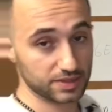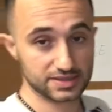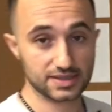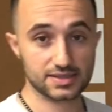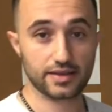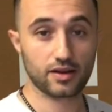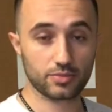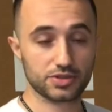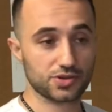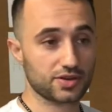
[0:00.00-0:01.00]
business, the
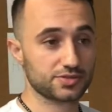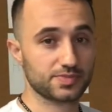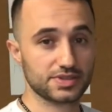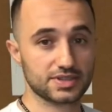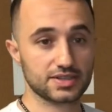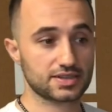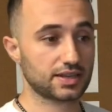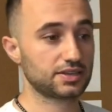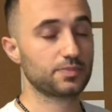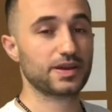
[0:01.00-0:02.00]
arbitrage business,
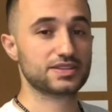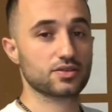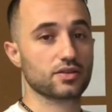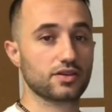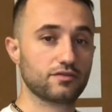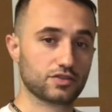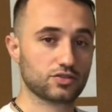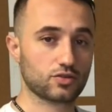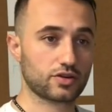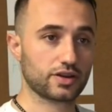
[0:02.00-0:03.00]
and it depends on the
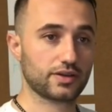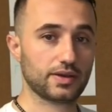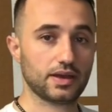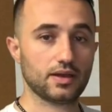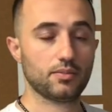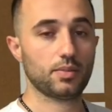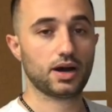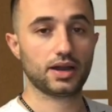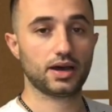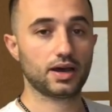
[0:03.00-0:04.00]
inventory.
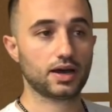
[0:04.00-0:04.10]
But